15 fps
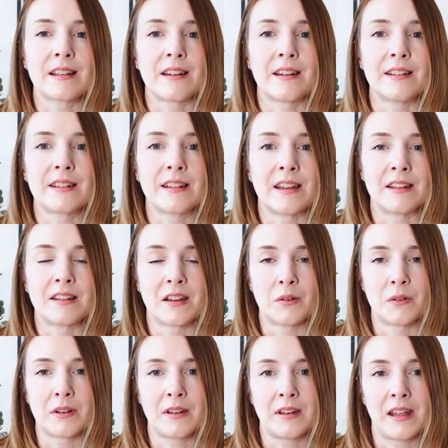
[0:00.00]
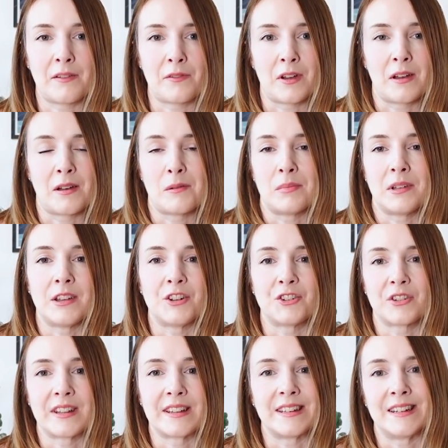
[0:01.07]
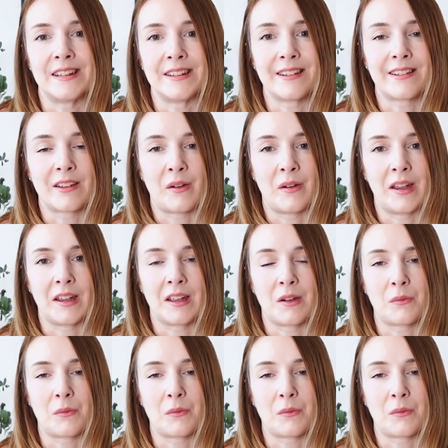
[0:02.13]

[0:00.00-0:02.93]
that I said I would never be interested in sewing,